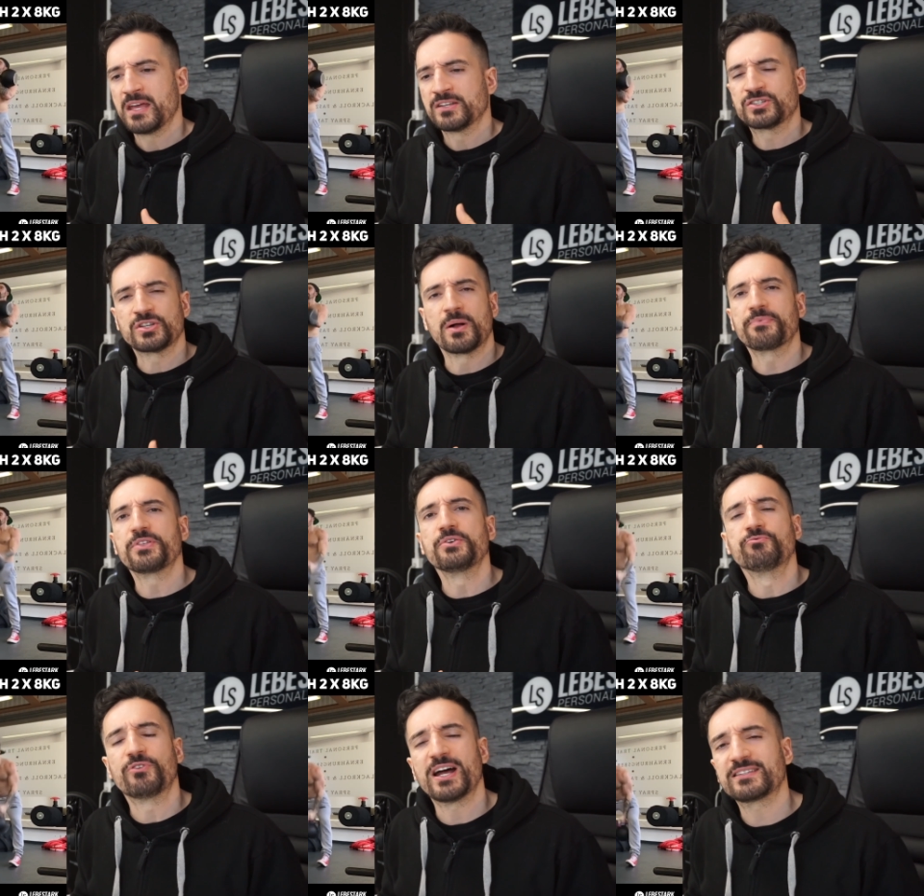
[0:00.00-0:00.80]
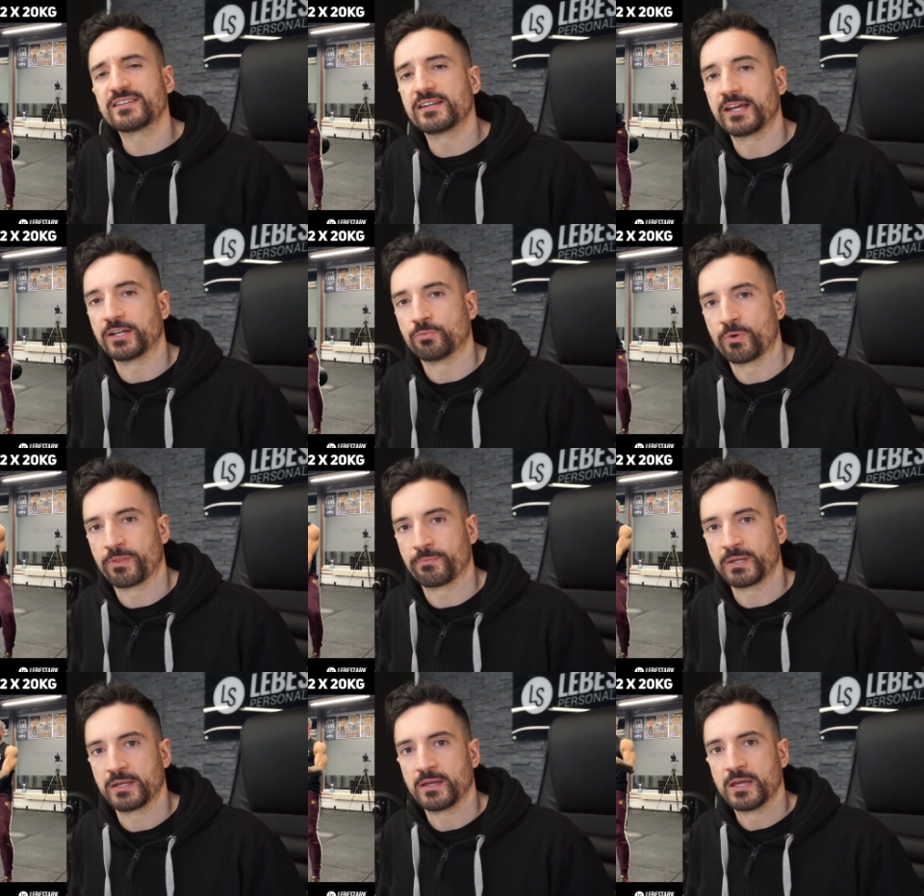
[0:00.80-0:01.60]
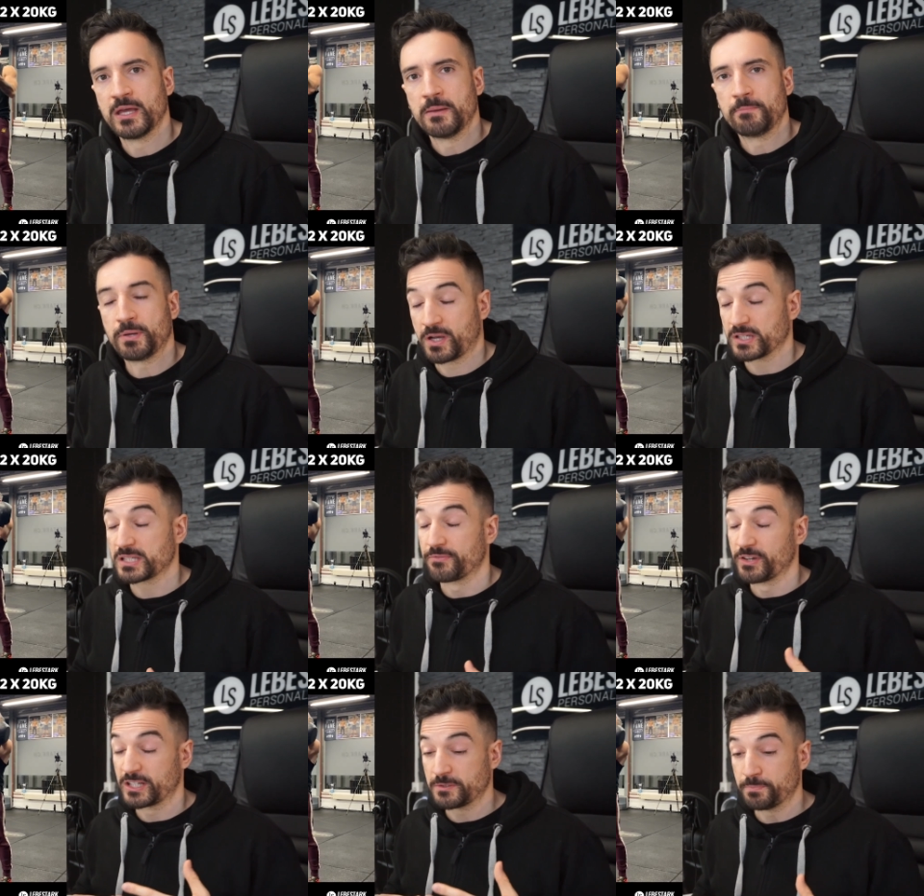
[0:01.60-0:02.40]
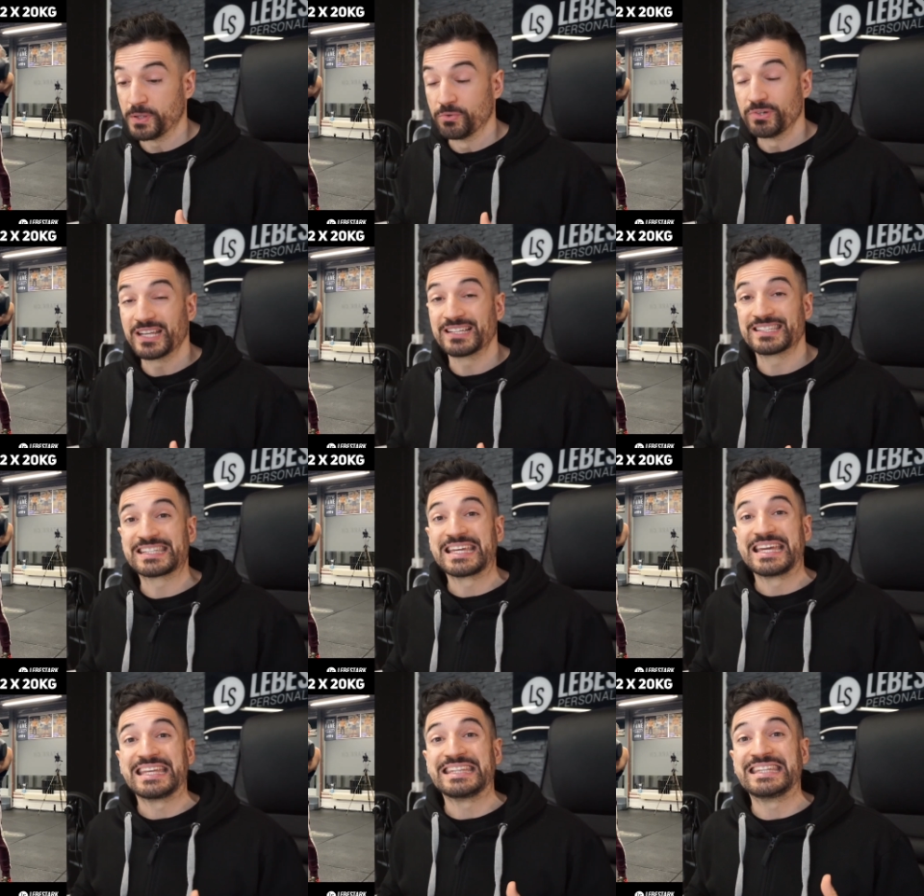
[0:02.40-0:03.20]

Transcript: something resonated with me because I've experienced